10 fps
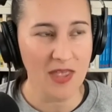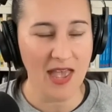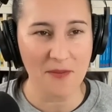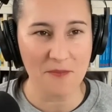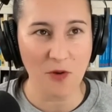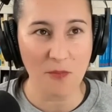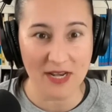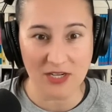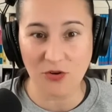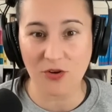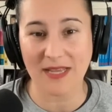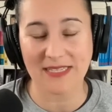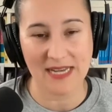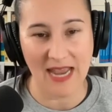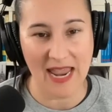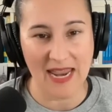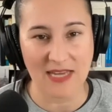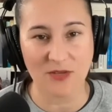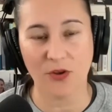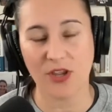What we're going to talk about today
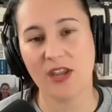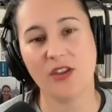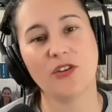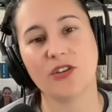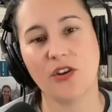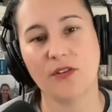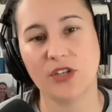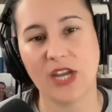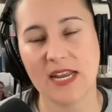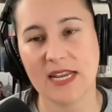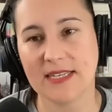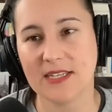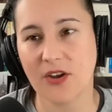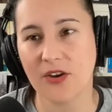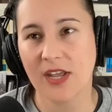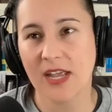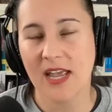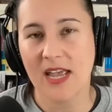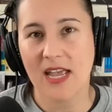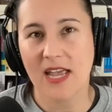is working in your zone of genius. So
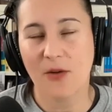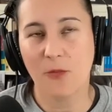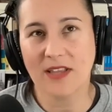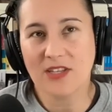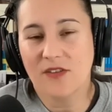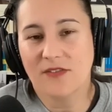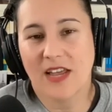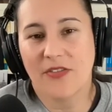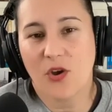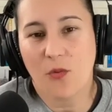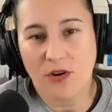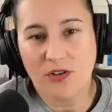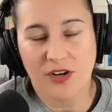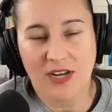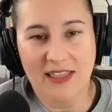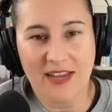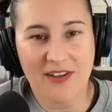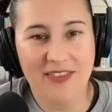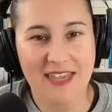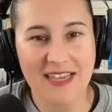once you've done the quadrant and there
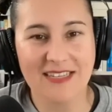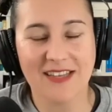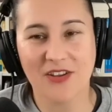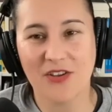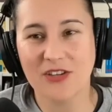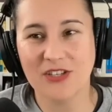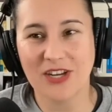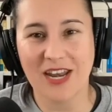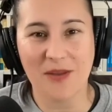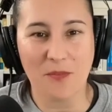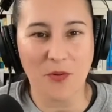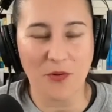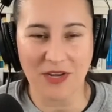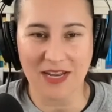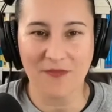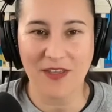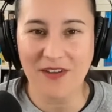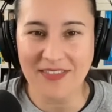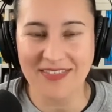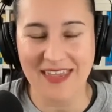are things that are urgent and important, if there
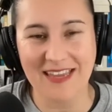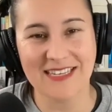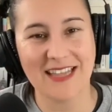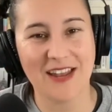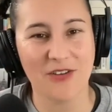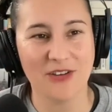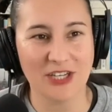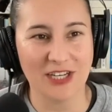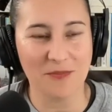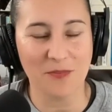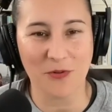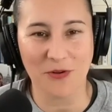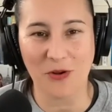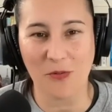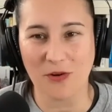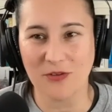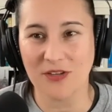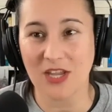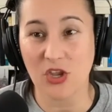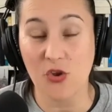are things in that urgent and important
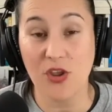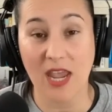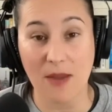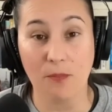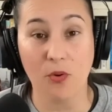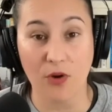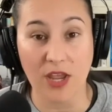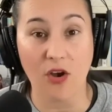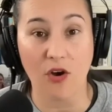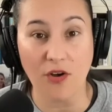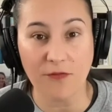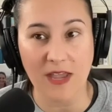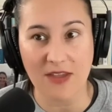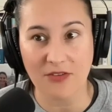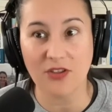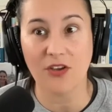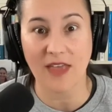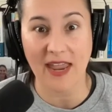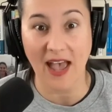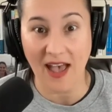quadrant that you keep putting off, even though
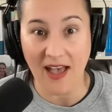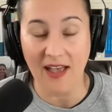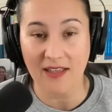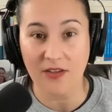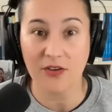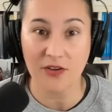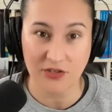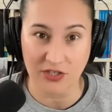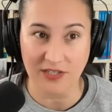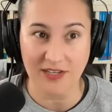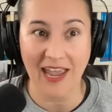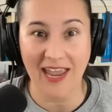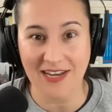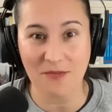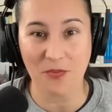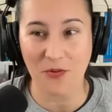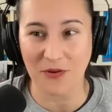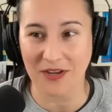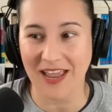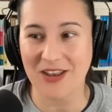they are urgent and
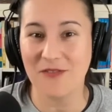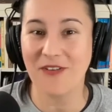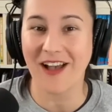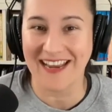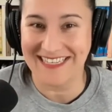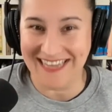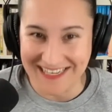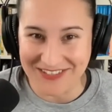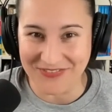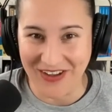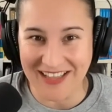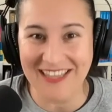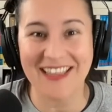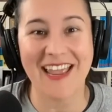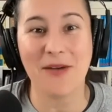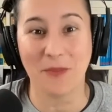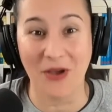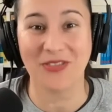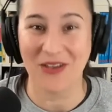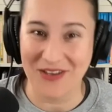important, and you've identified that they are
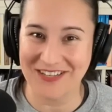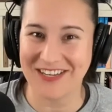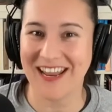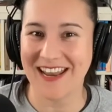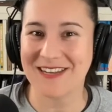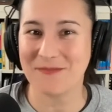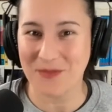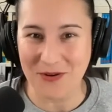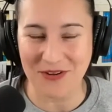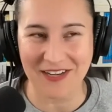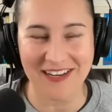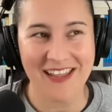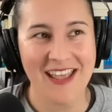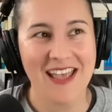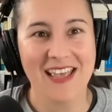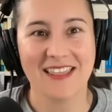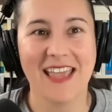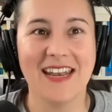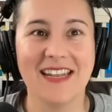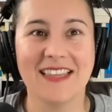both urgent and important,
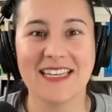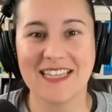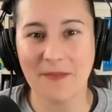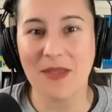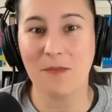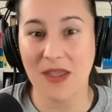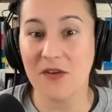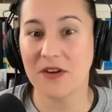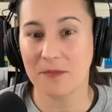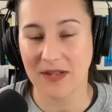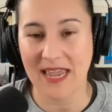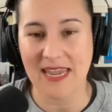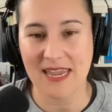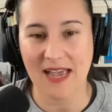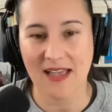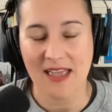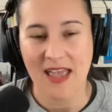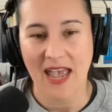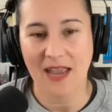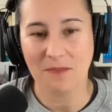then there's something bigger at play here.
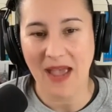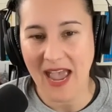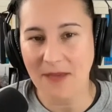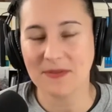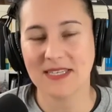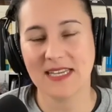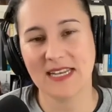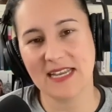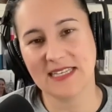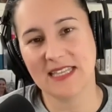And perhaps it is